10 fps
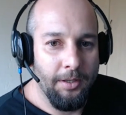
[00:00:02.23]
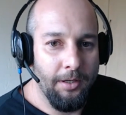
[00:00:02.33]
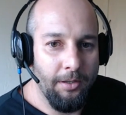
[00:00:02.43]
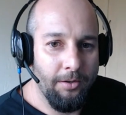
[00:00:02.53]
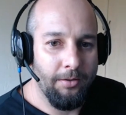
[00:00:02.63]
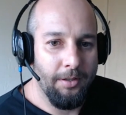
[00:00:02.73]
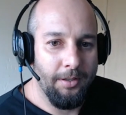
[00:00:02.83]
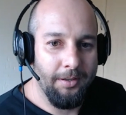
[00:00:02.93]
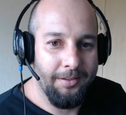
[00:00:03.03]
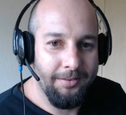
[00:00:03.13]
Hello,
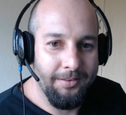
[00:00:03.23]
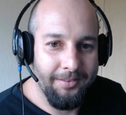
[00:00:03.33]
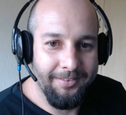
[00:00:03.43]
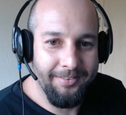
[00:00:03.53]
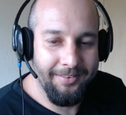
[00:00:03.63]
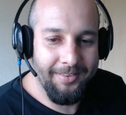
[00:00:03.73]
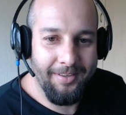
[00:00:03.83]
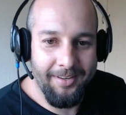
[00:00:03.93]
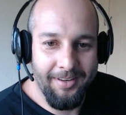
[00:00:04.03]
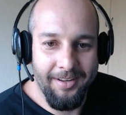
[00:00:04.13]

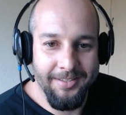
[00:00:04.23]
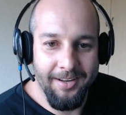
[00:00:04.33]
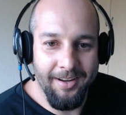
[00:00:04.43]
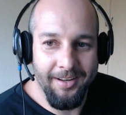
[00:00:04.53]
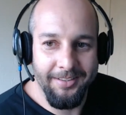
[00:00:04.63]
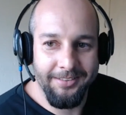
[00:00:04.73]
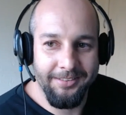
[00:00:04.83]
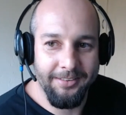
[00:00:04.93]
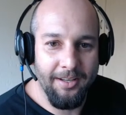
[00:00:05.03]
how's it, guys?